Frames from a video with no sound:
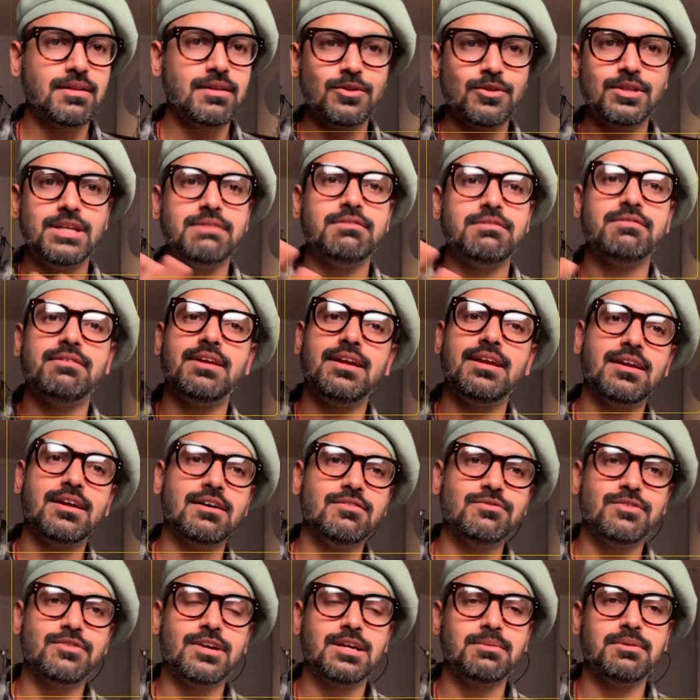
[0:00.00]
they were very
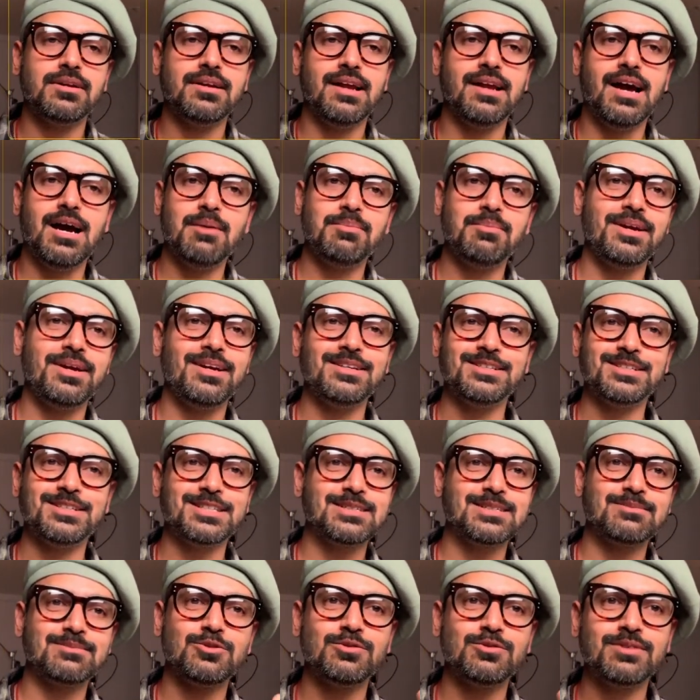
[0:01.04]
comfortable and happy, just
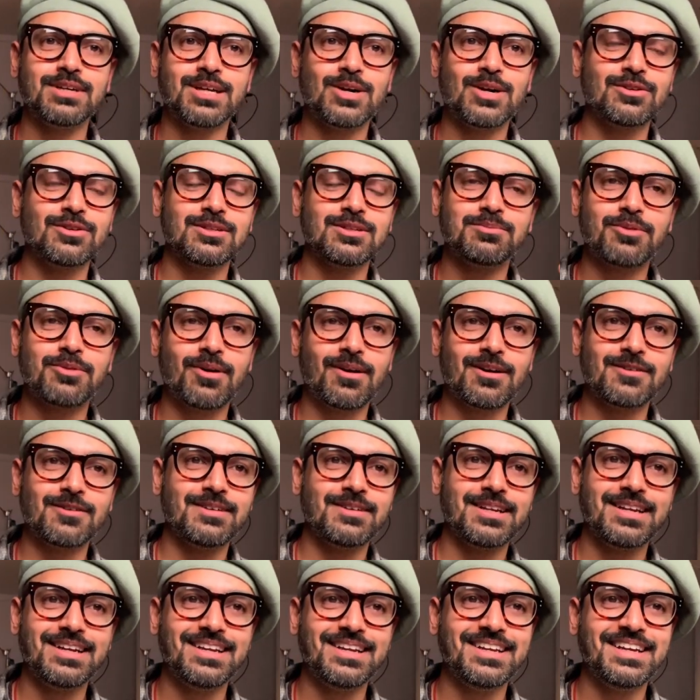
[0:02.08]
moving around the product,
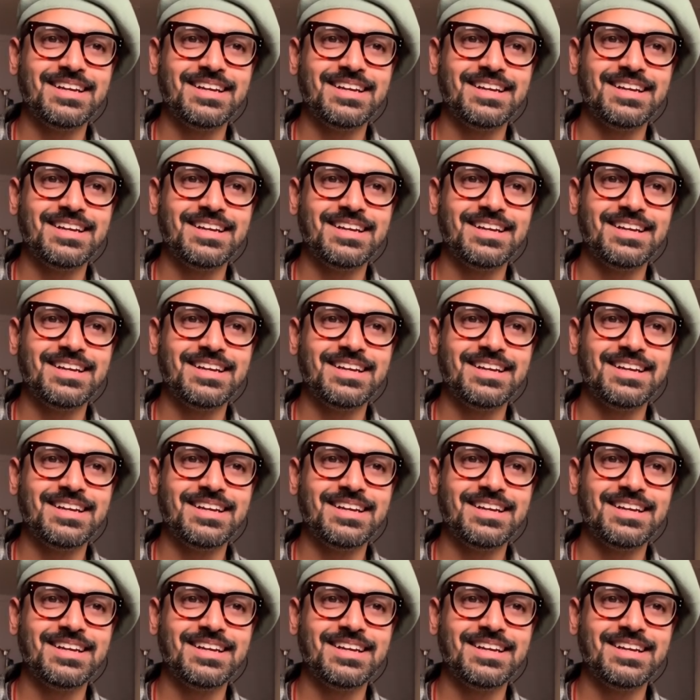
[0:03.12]
very